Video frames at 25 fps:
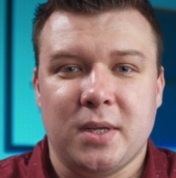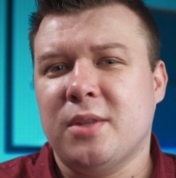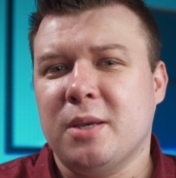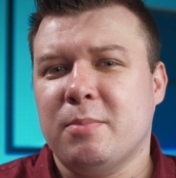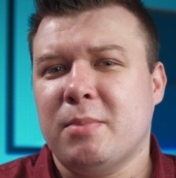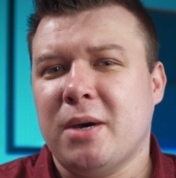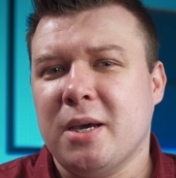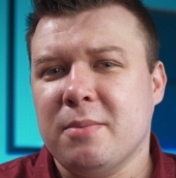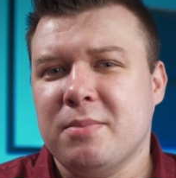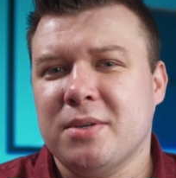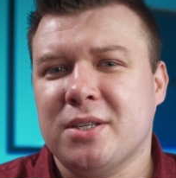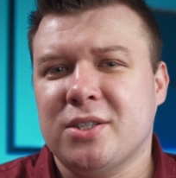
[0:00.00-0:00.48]
They
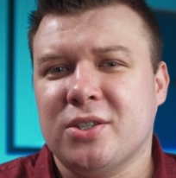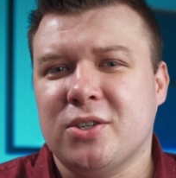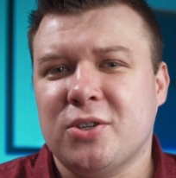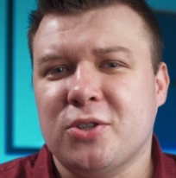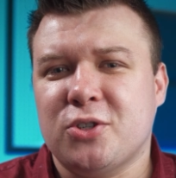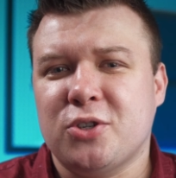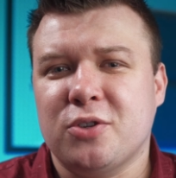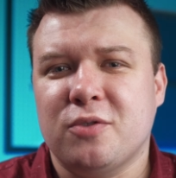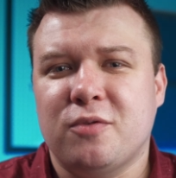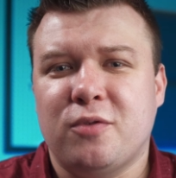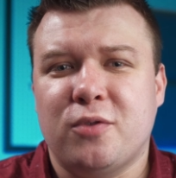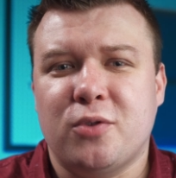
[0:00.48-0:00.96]
might be
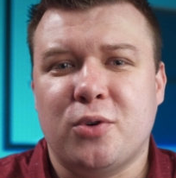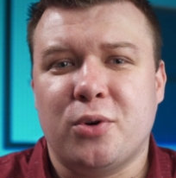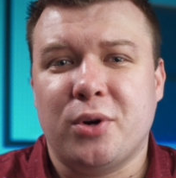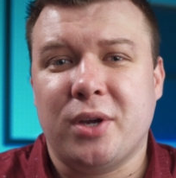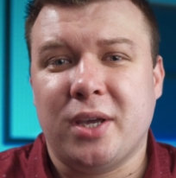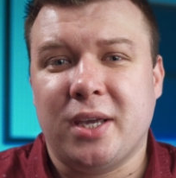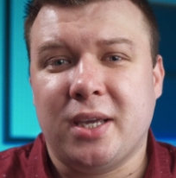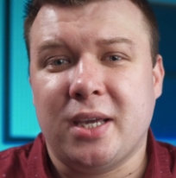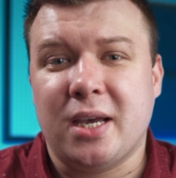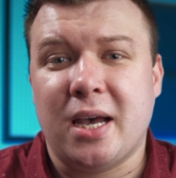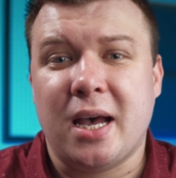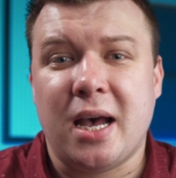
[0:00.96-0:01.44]
searching for
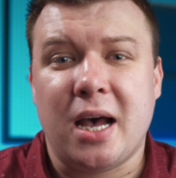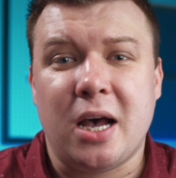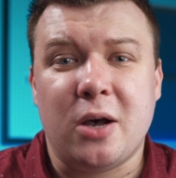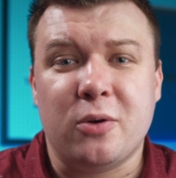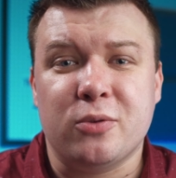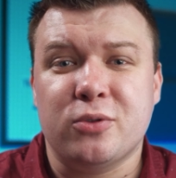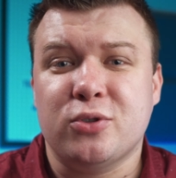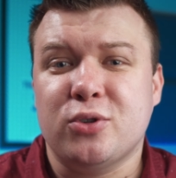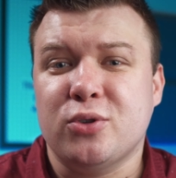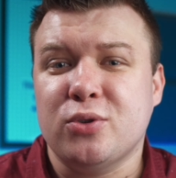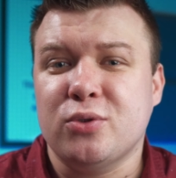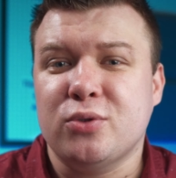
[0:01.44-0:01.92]
a
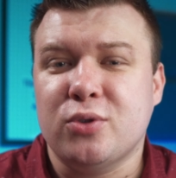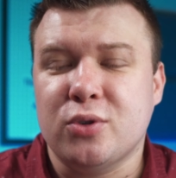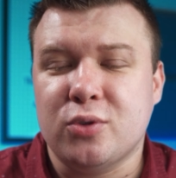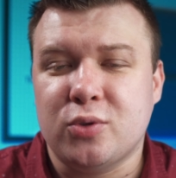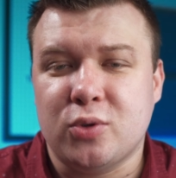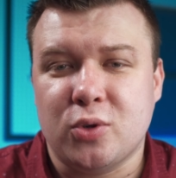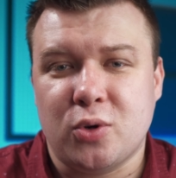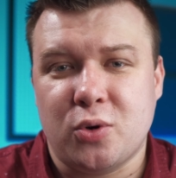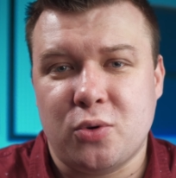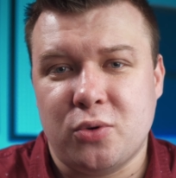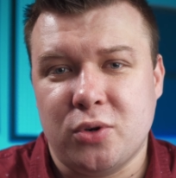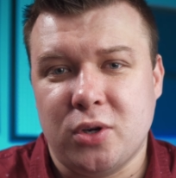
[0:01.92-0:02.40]
how-to
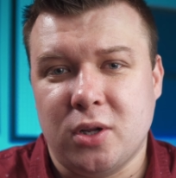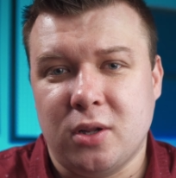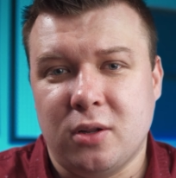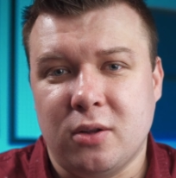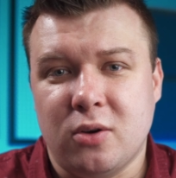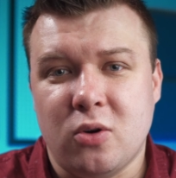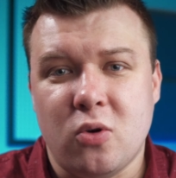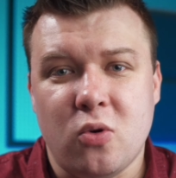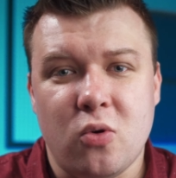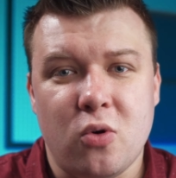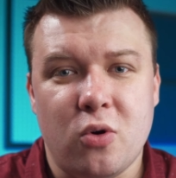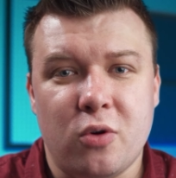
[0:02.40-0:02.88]

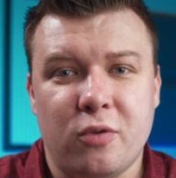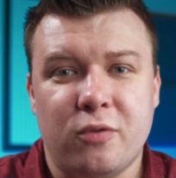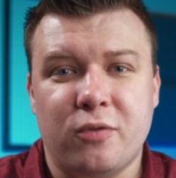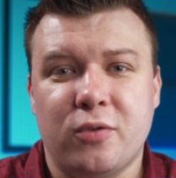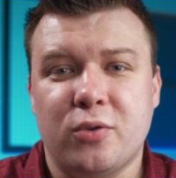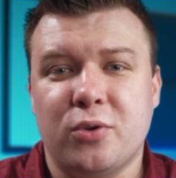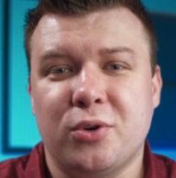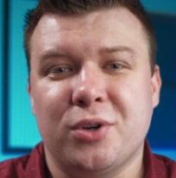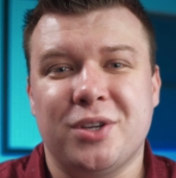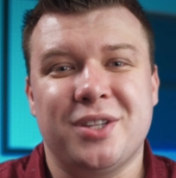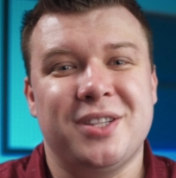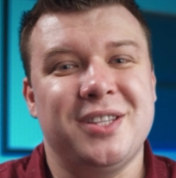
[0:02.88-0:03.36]
tutorial or
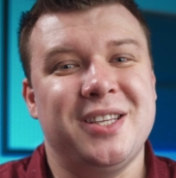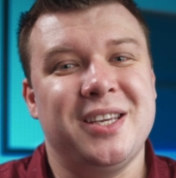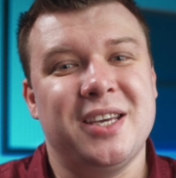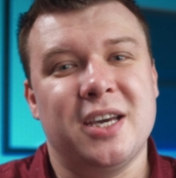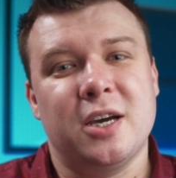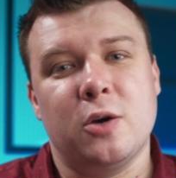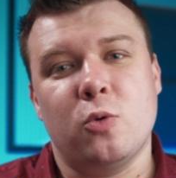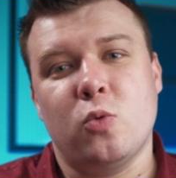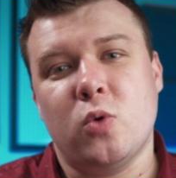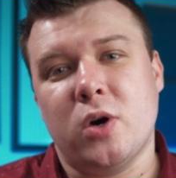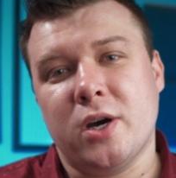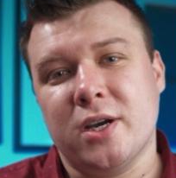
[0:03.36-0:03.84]
for a
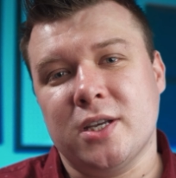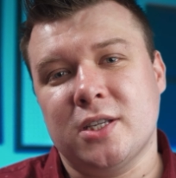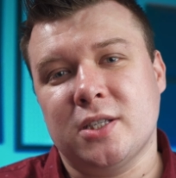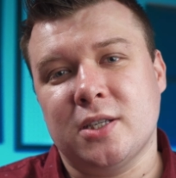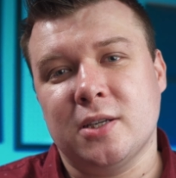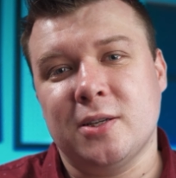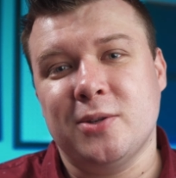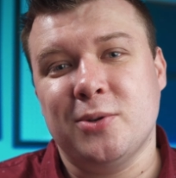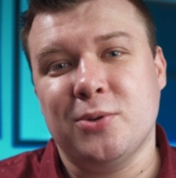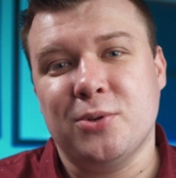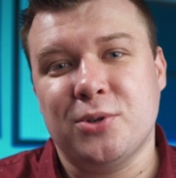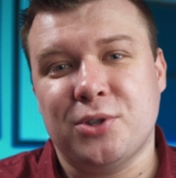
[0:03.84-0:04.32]
DIY
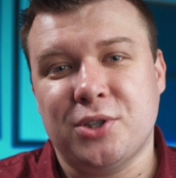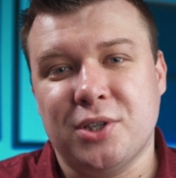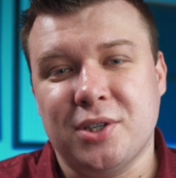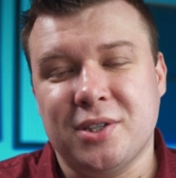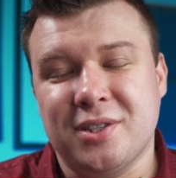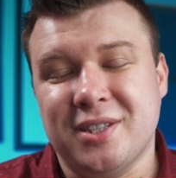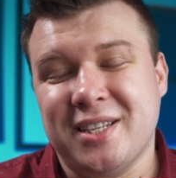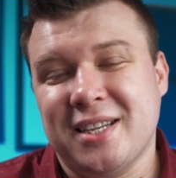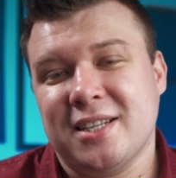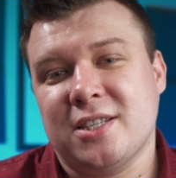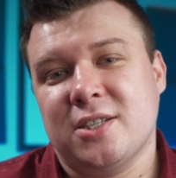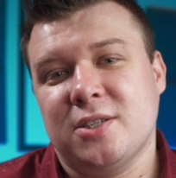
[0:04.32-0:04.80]

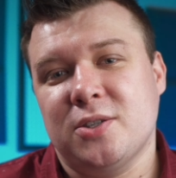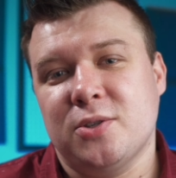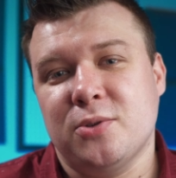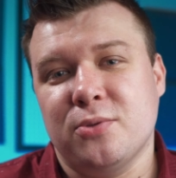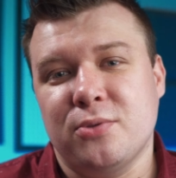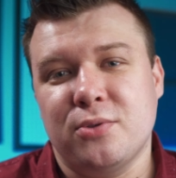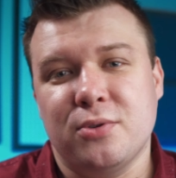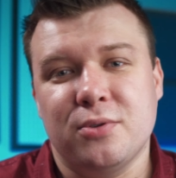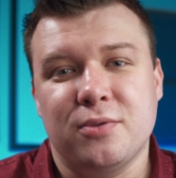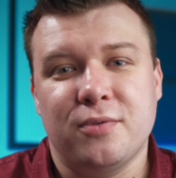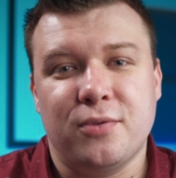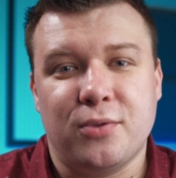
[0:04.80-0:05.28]
solution. That's
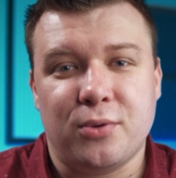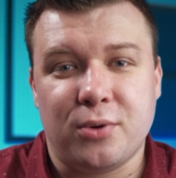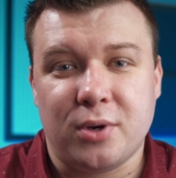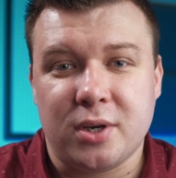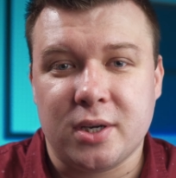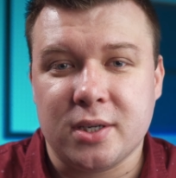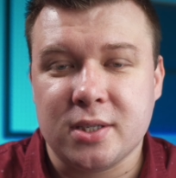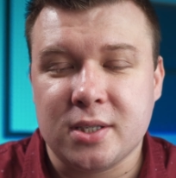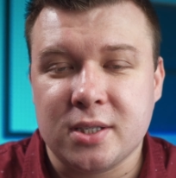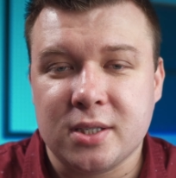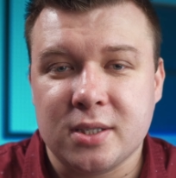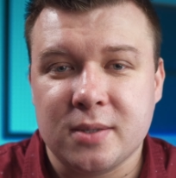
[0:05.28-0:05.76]
no good for
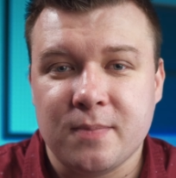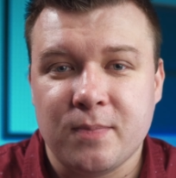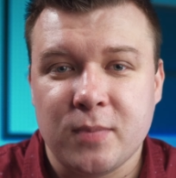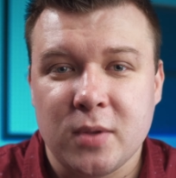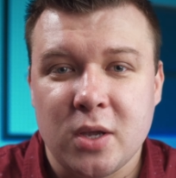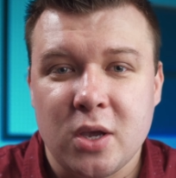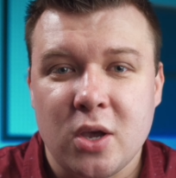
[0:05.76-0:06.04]
us.